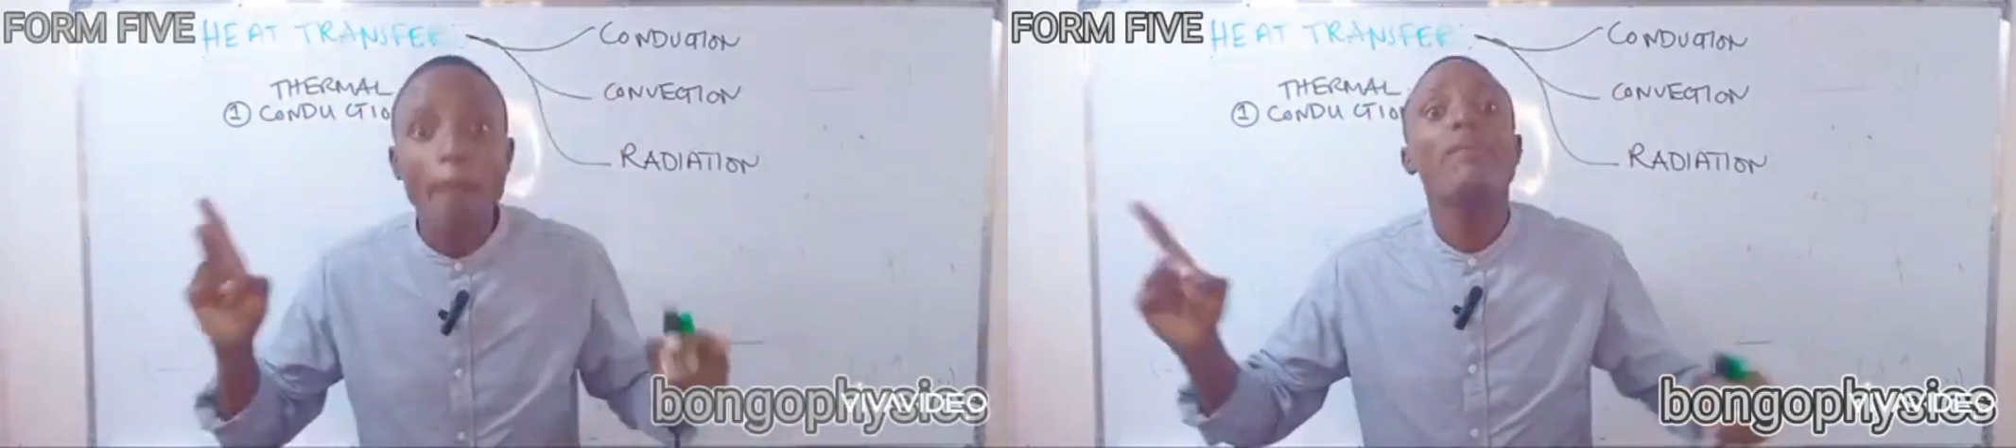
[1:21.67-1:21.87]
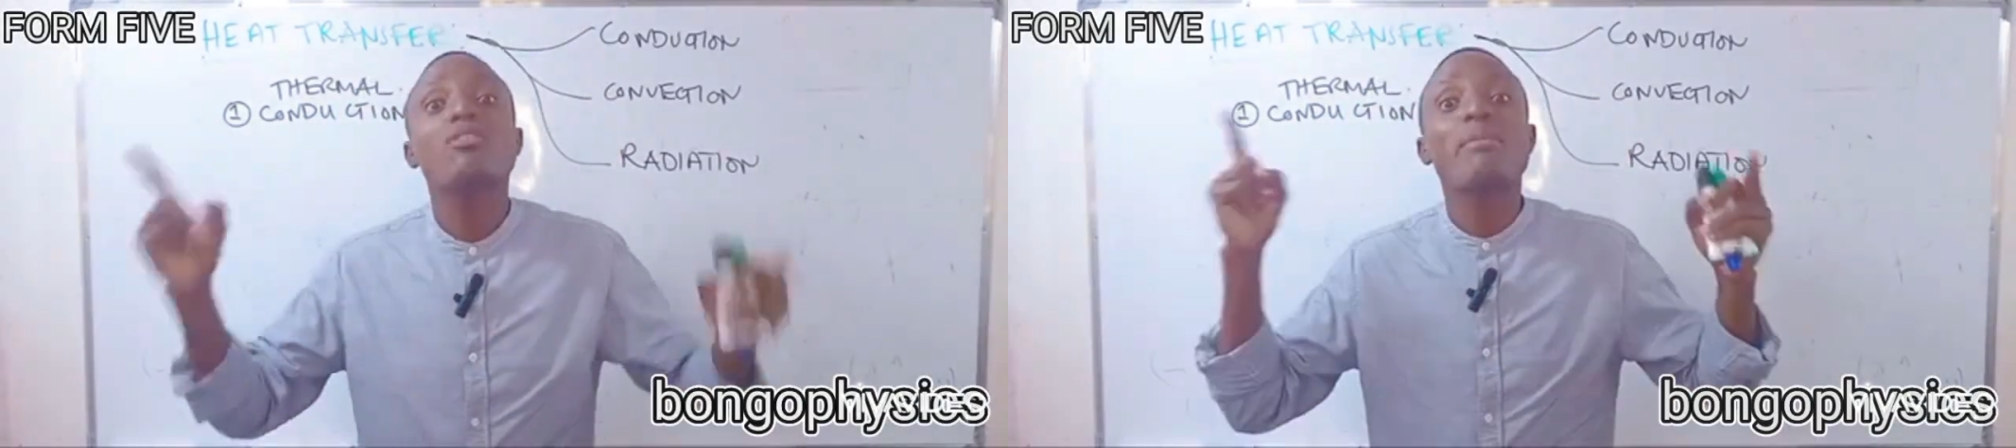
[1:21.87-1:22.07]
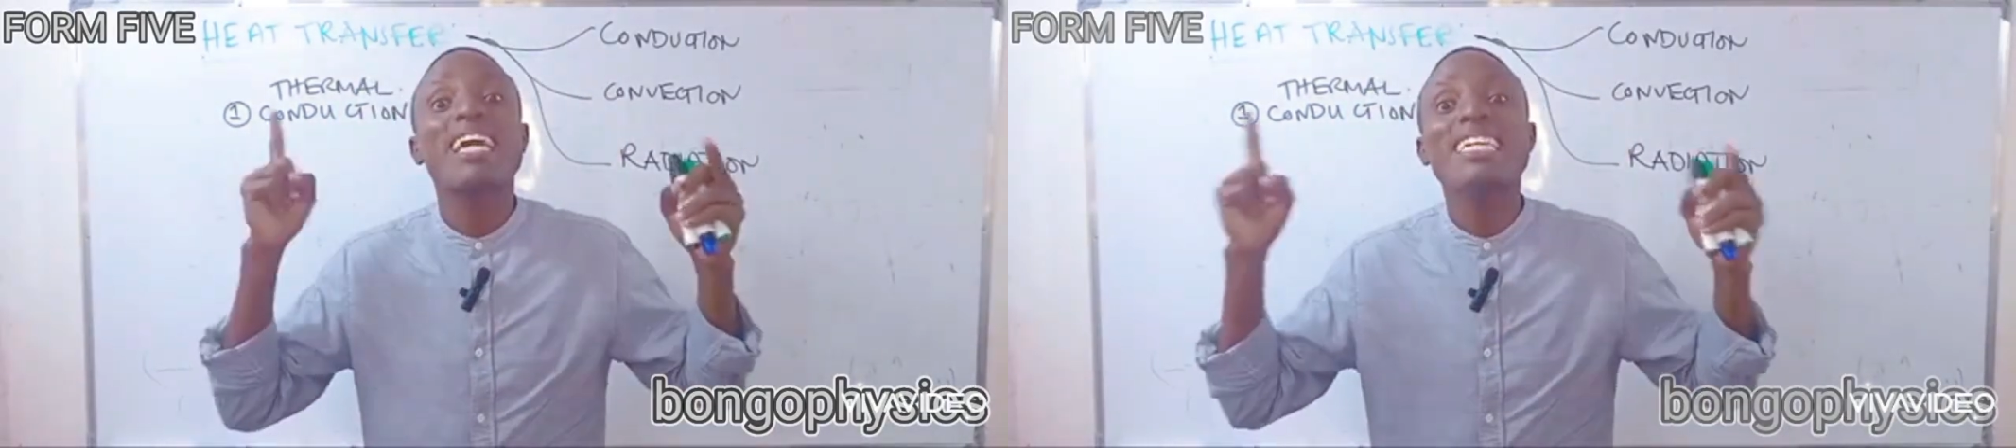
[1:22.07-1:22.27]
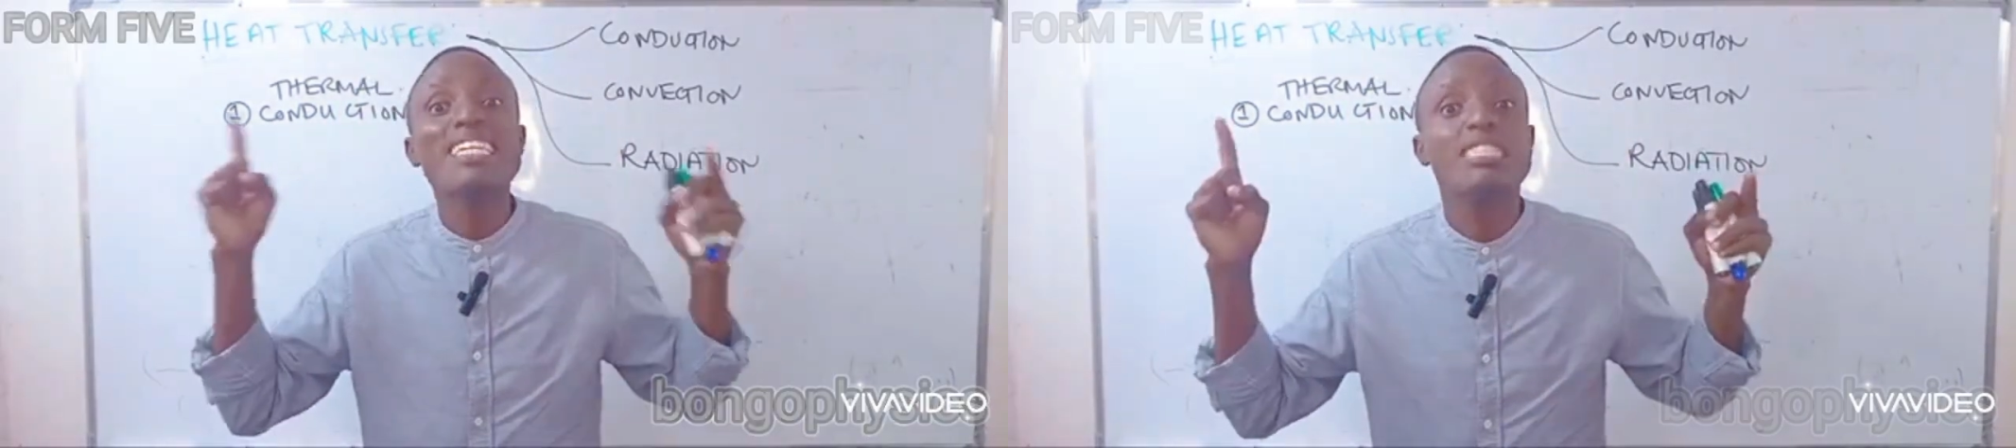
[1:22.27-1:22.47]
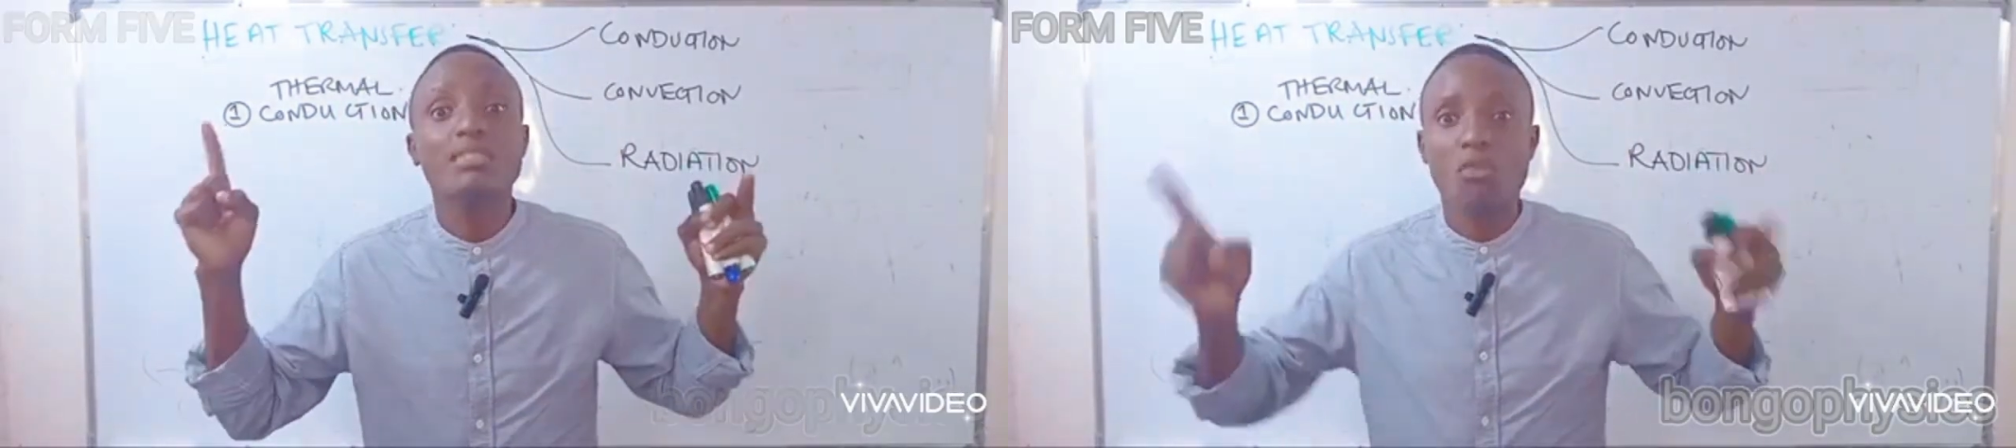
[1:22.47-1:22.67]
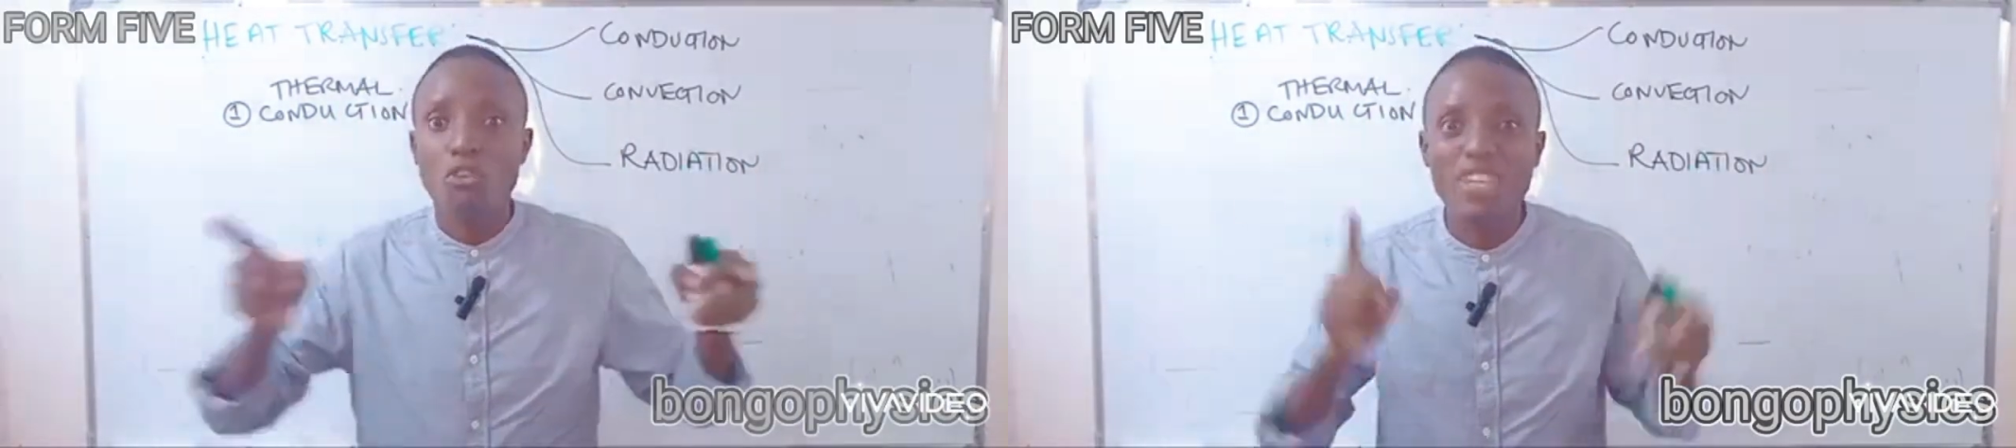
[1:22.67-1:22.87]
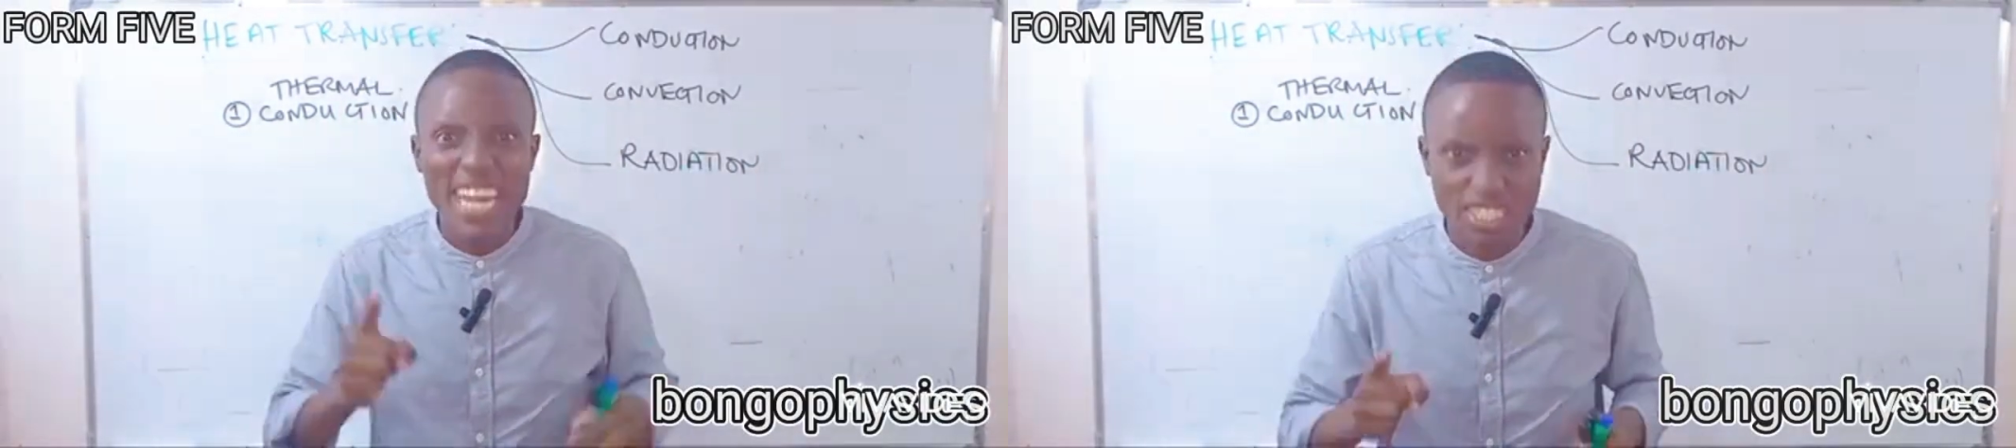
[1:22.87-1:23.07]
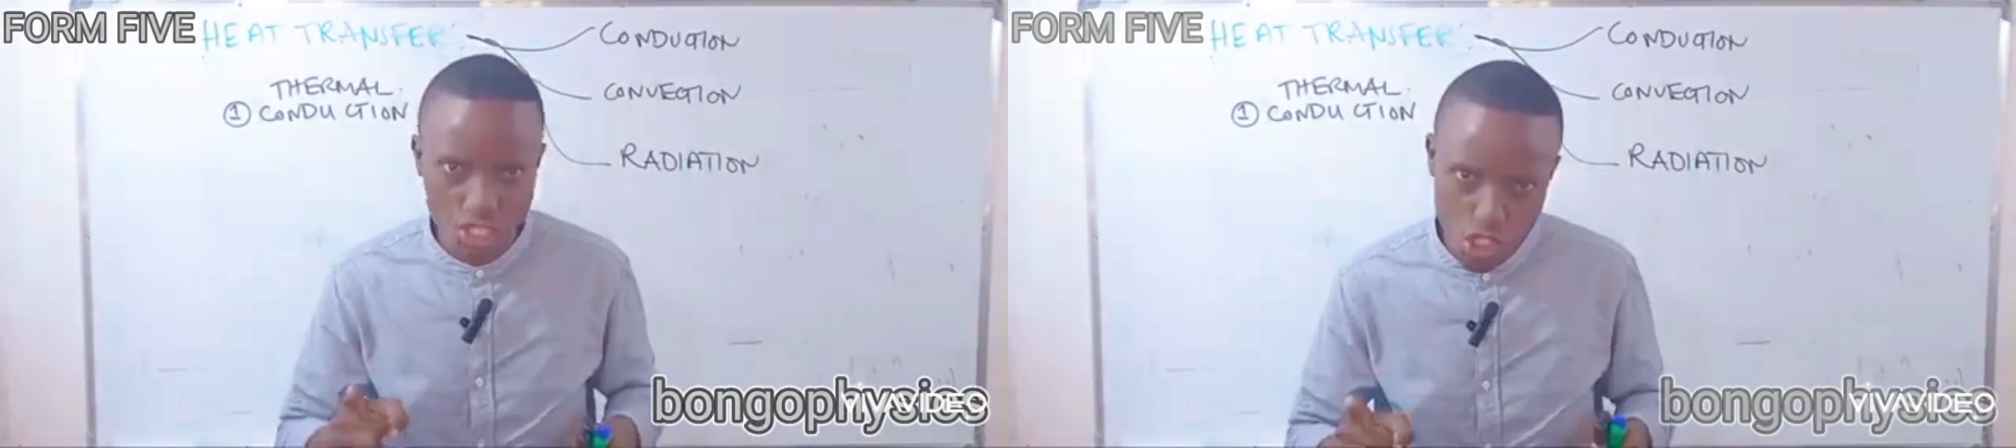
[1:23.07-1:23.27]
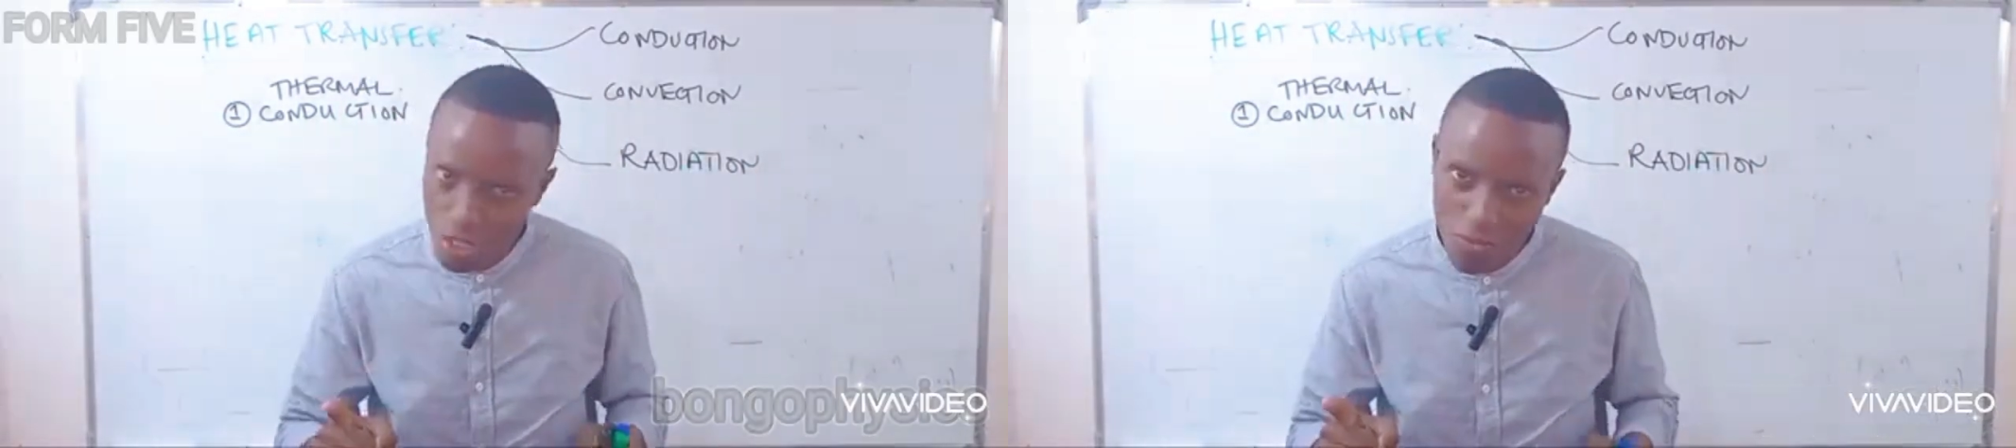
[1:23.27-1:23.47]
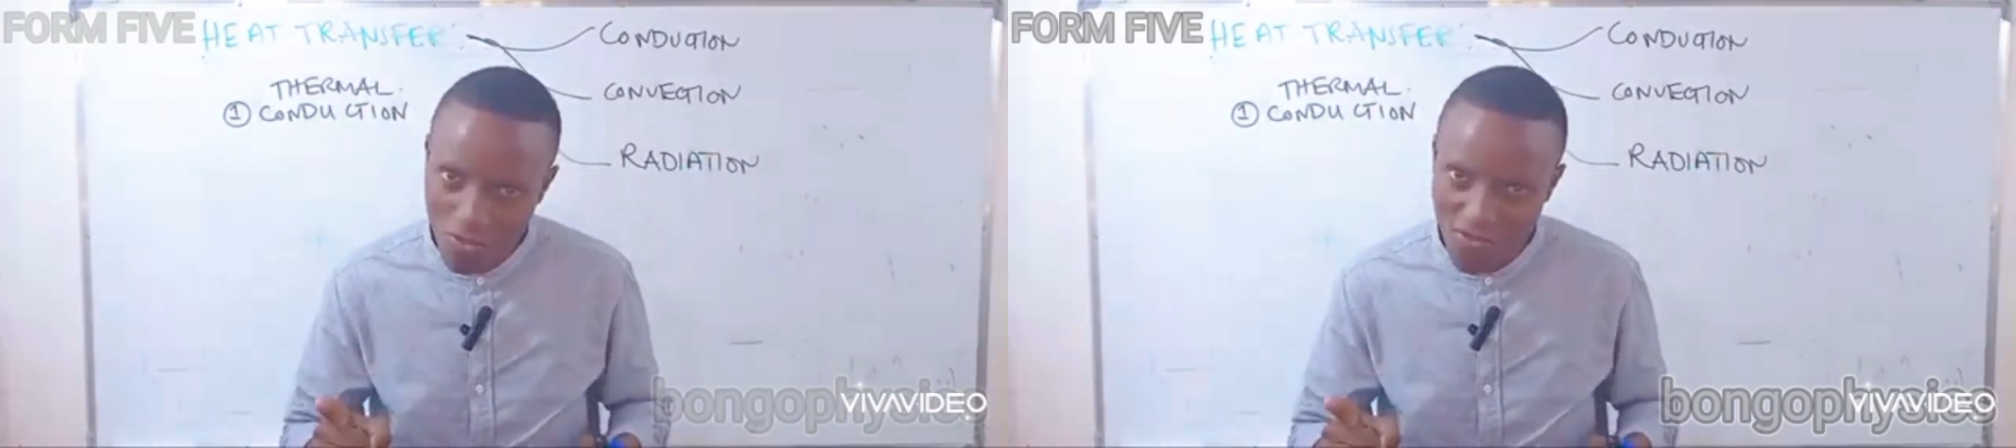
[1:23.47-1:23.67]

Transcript: about the mechanism of conduction, chief.